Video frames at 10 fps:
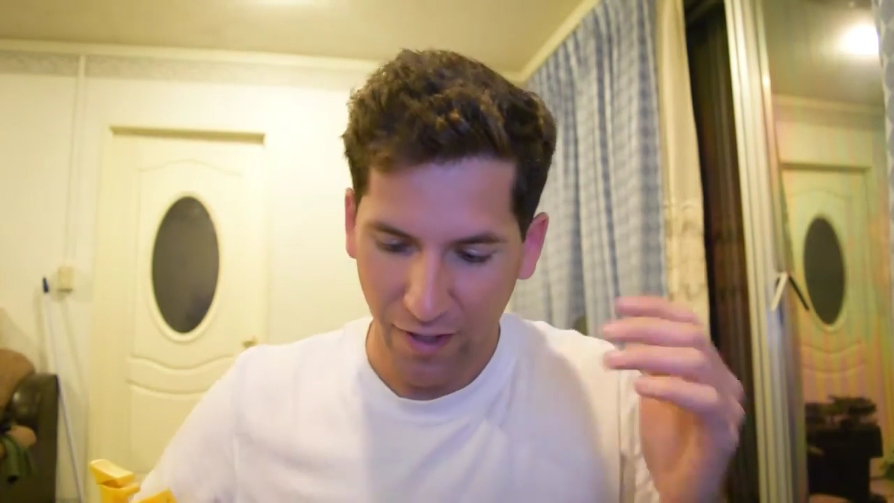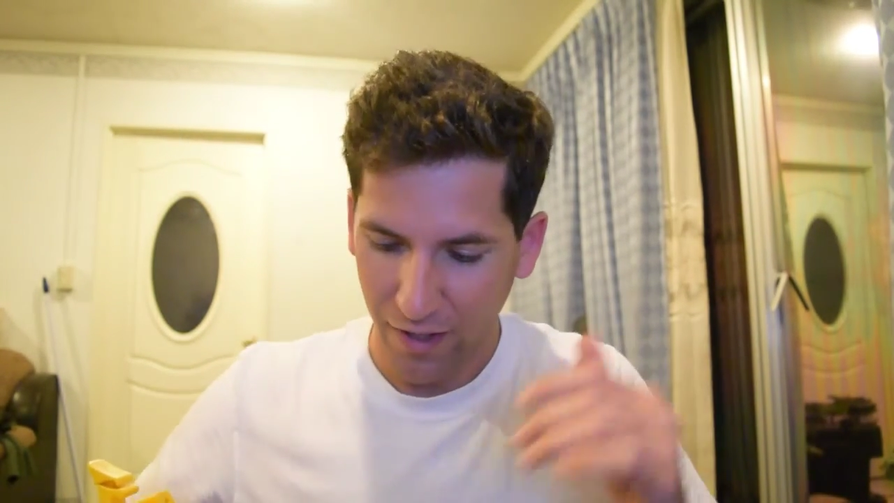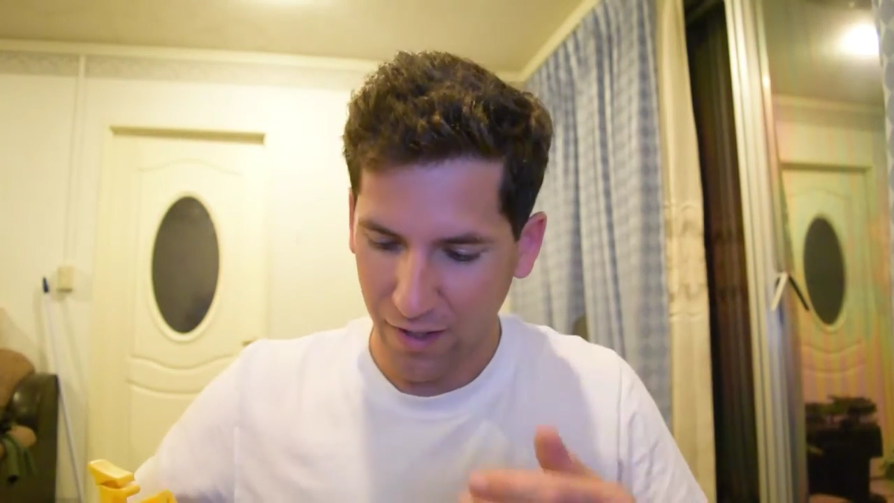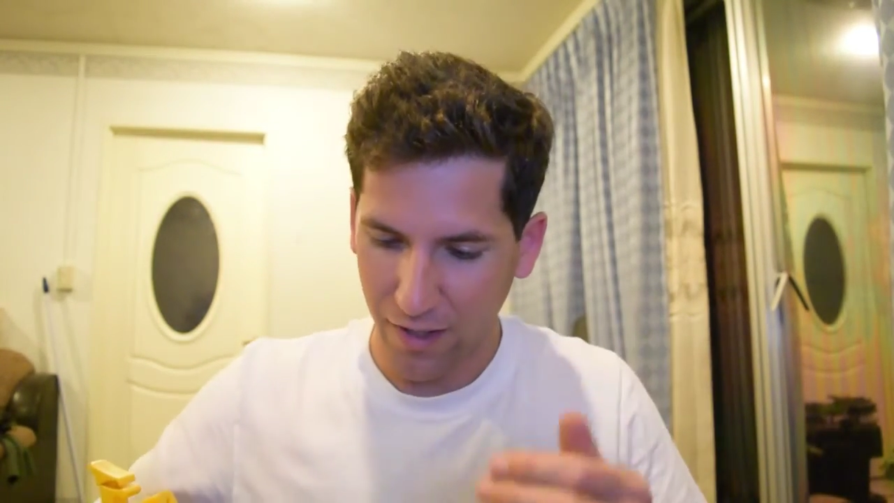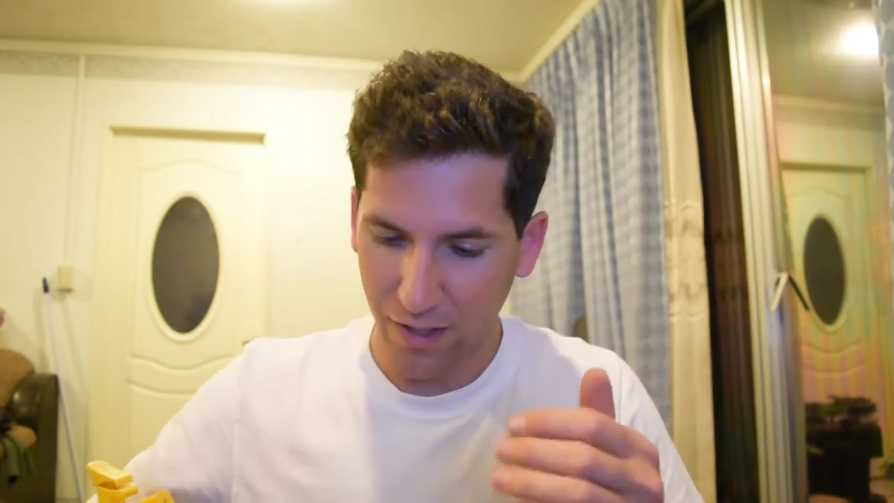
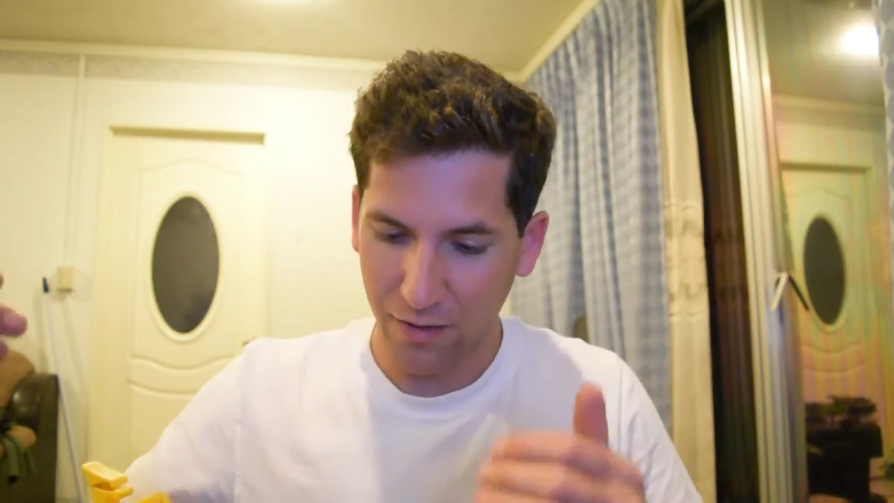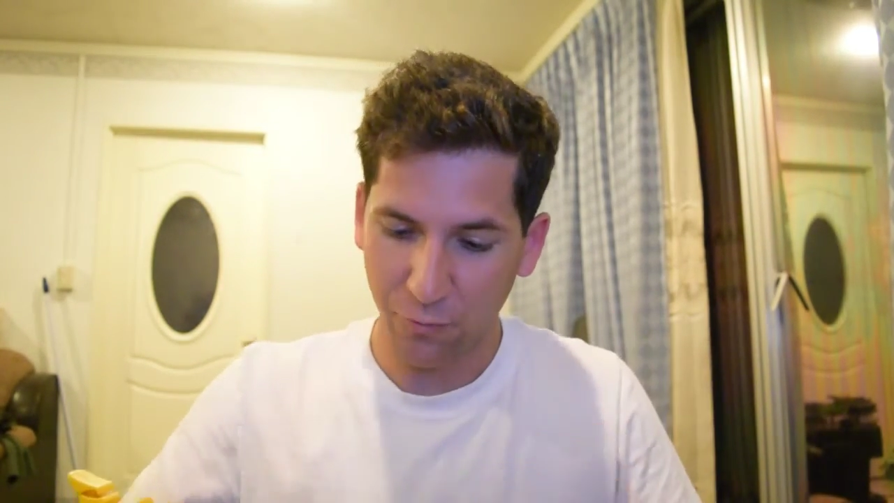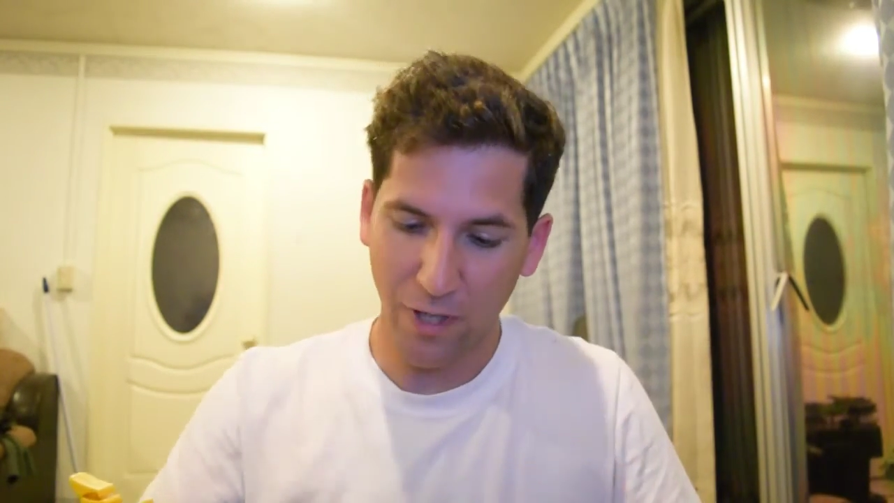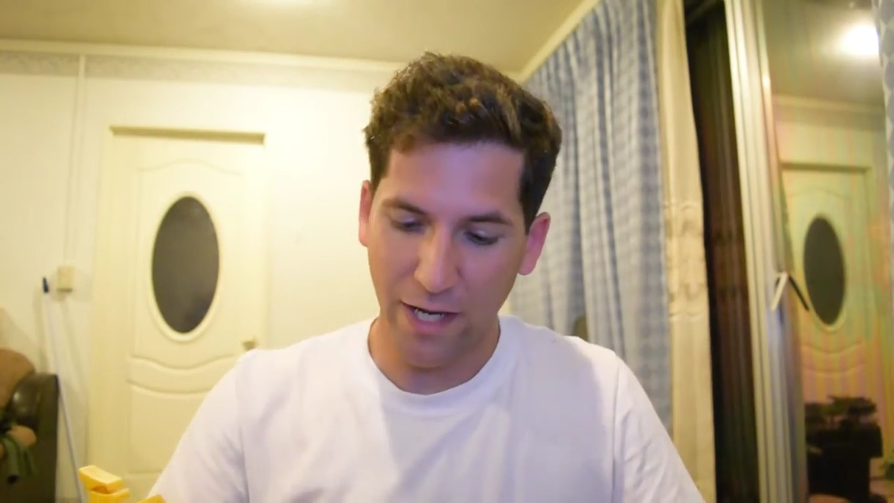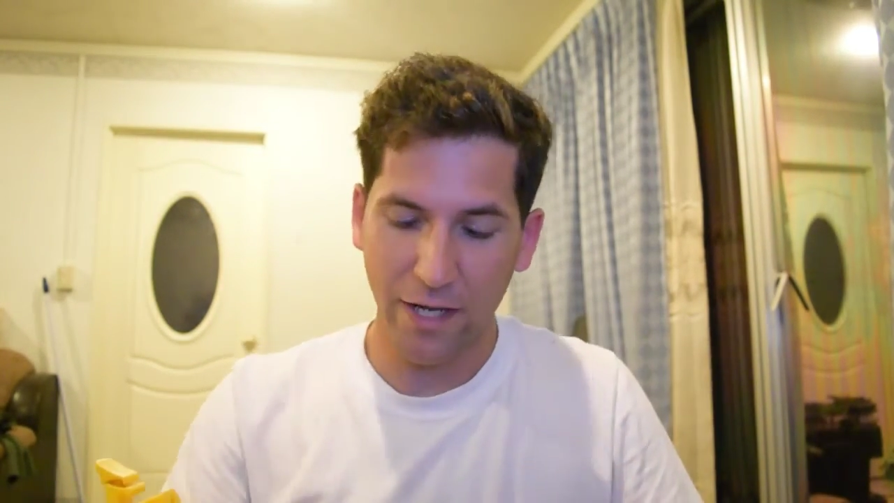
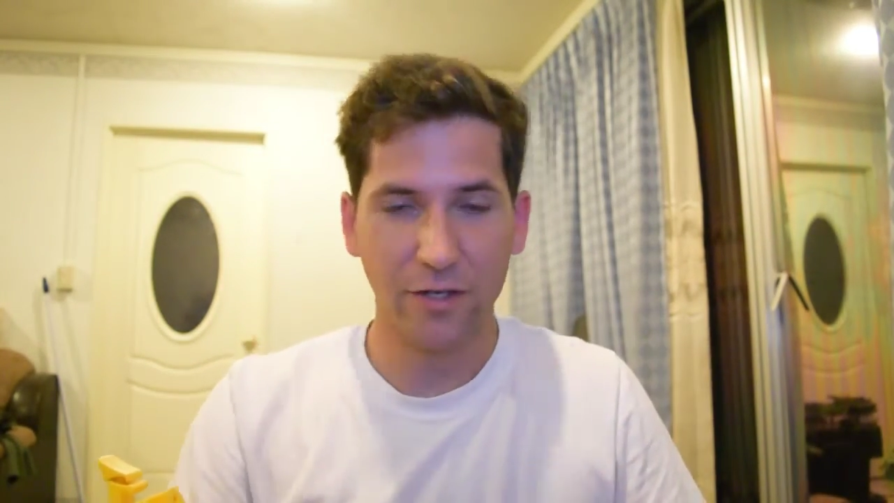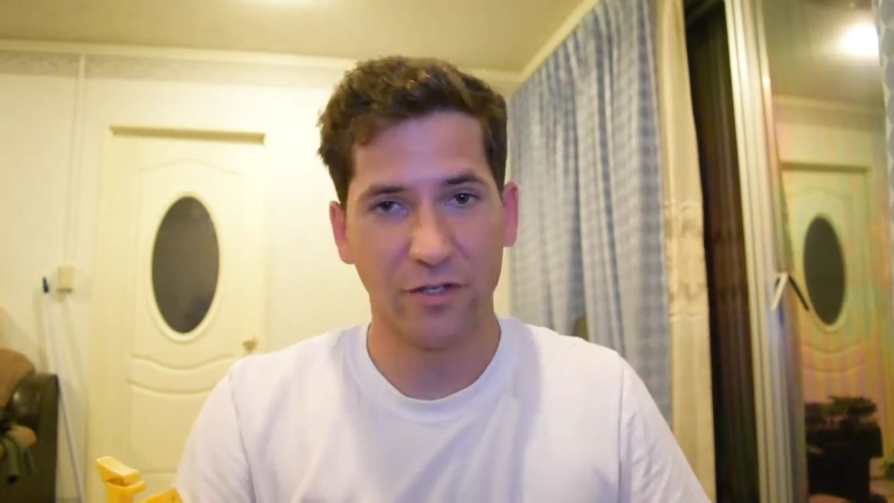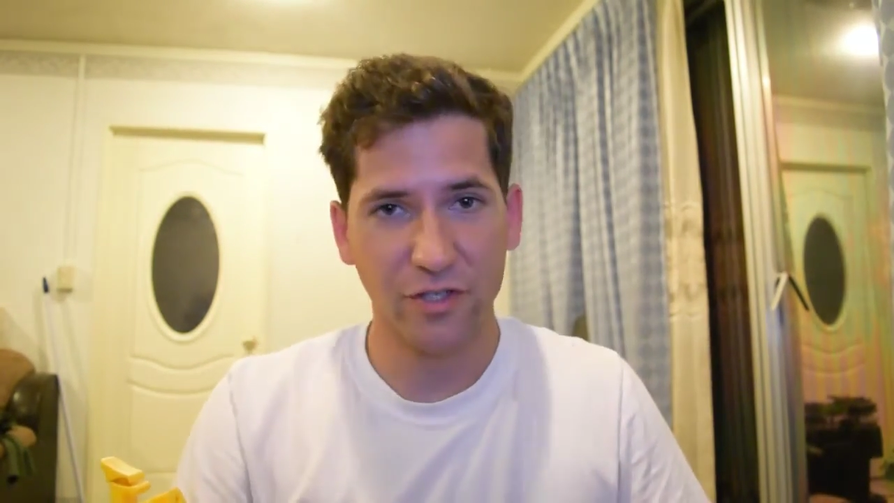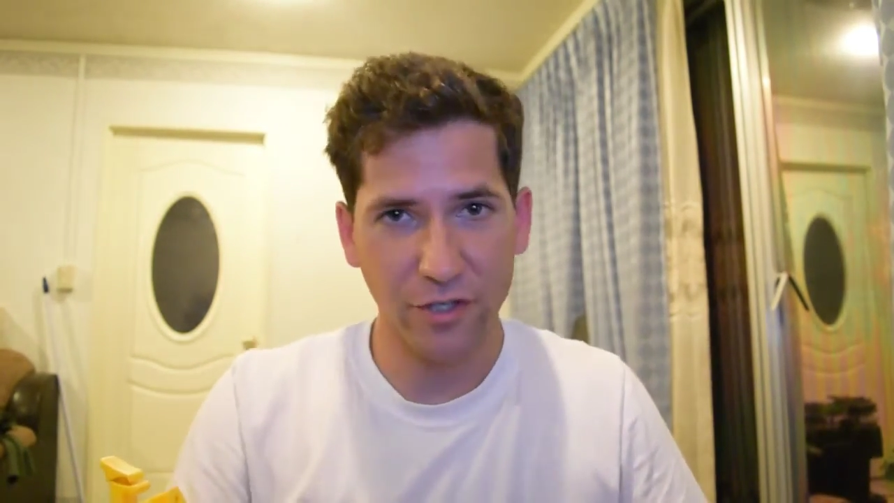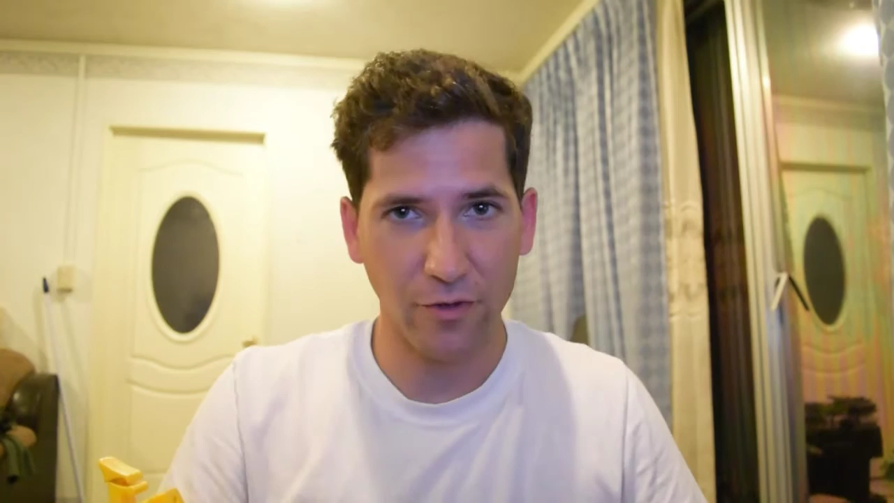Went ahead and
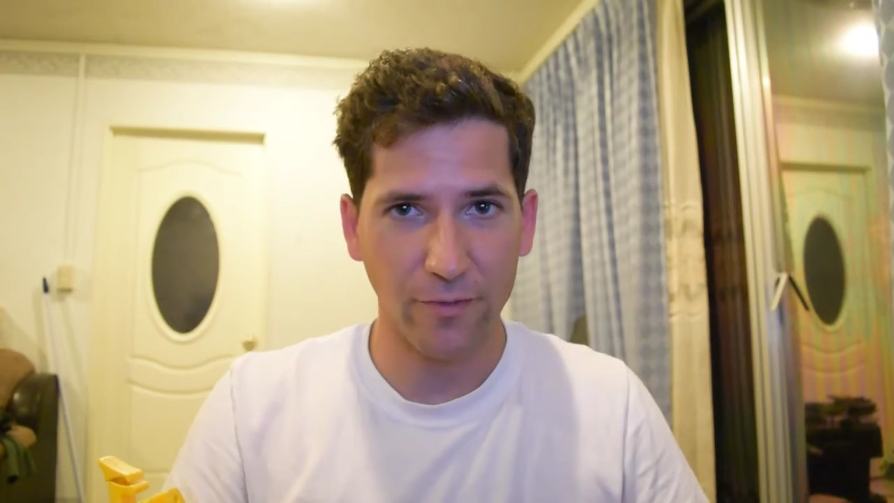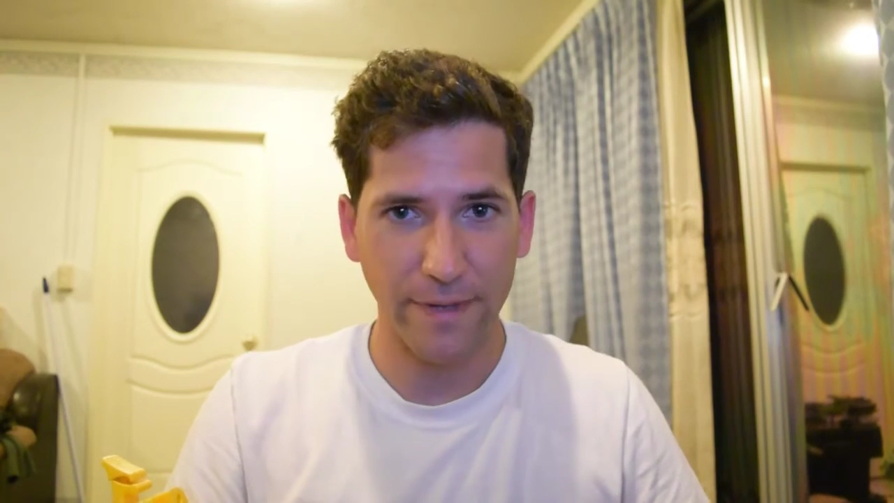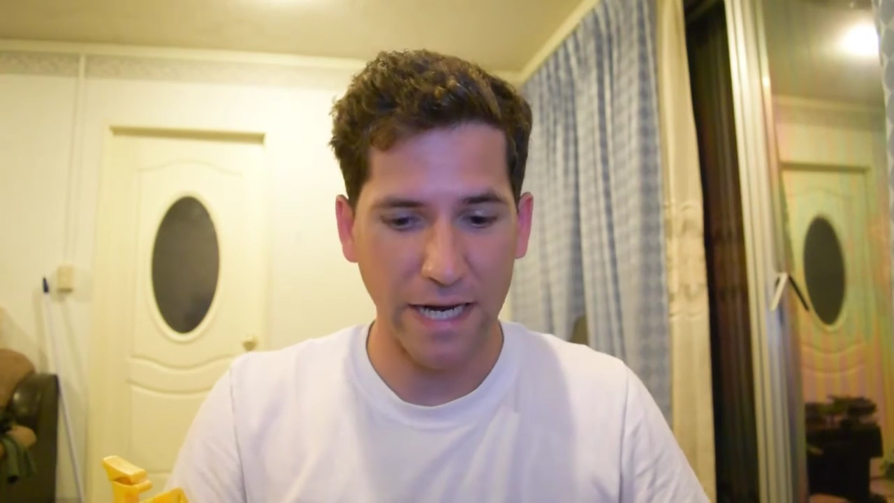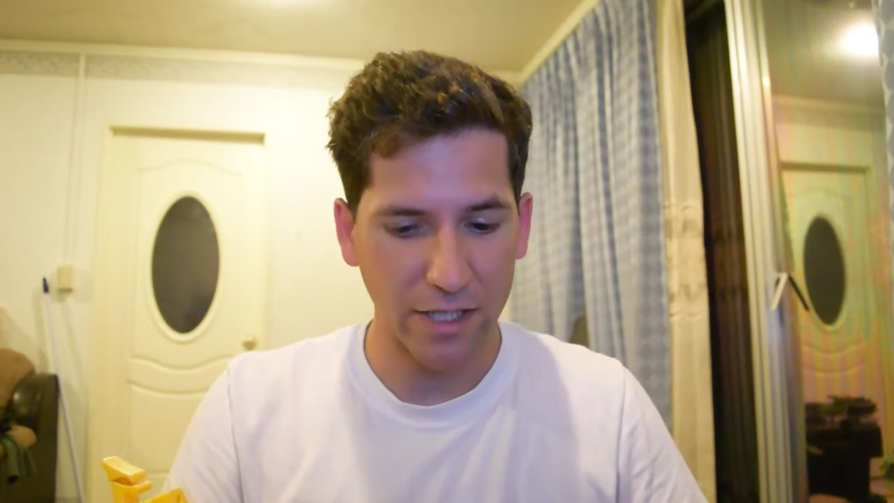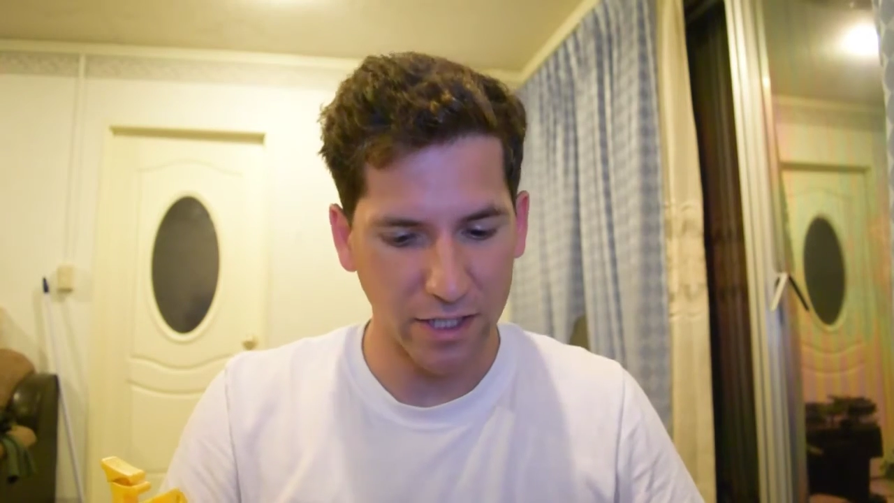installed the
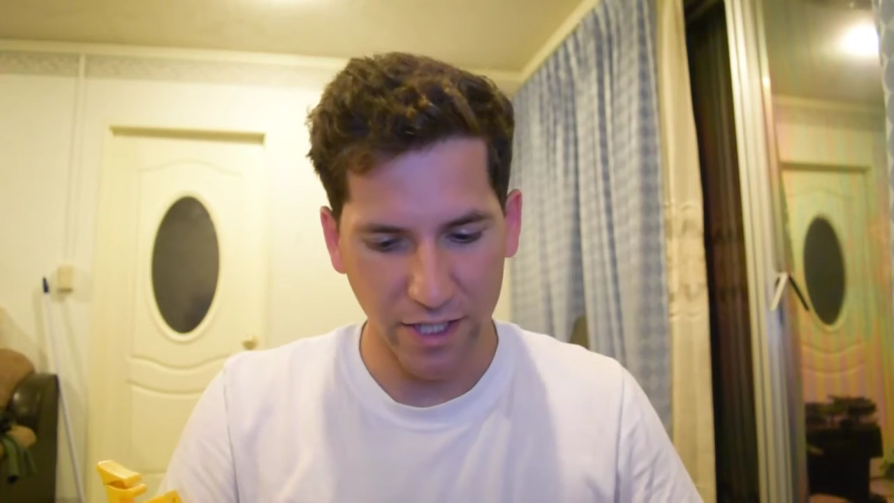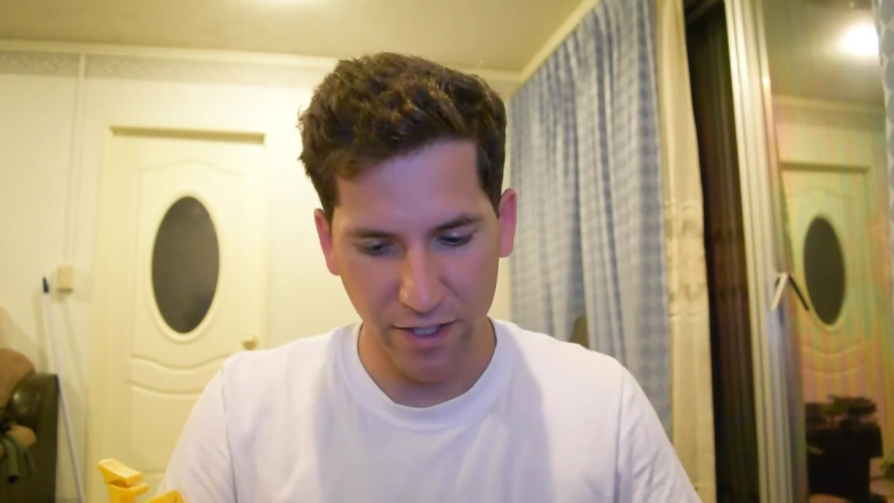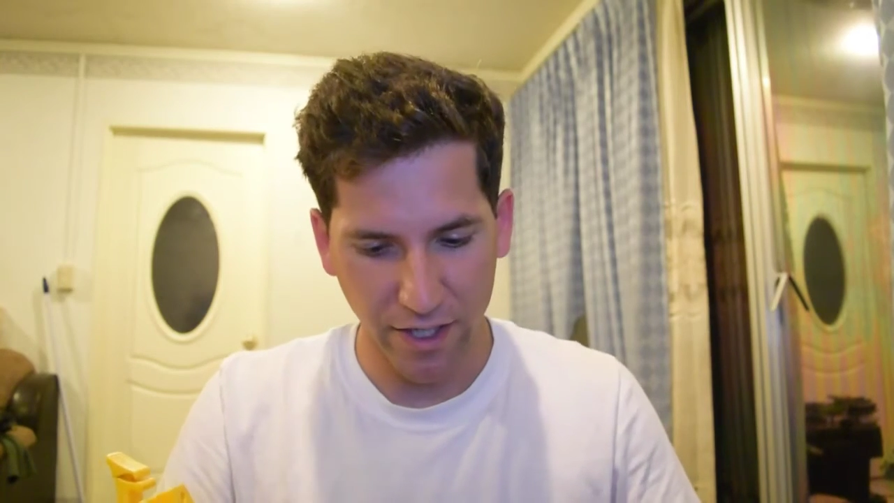battery